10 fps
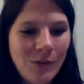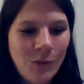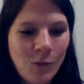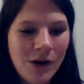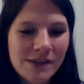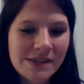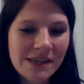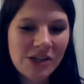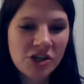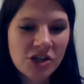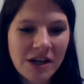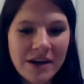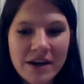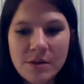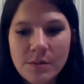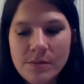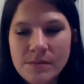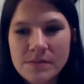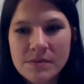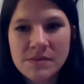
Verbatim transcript: wants a shot at him